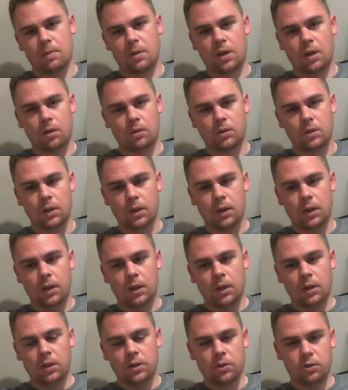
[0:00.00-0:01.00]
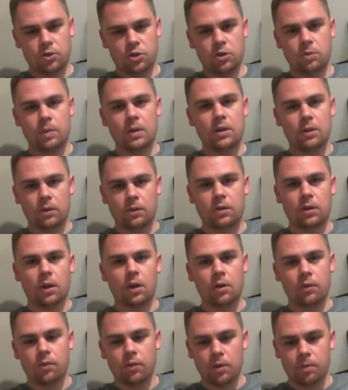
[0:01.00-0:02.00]
count, you're stupid not to go
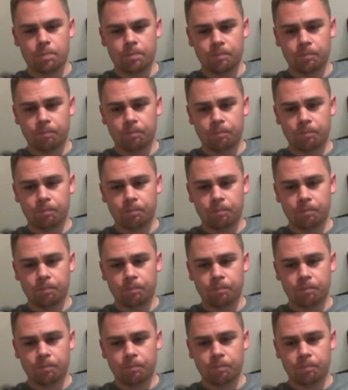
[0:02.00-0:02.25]
for him.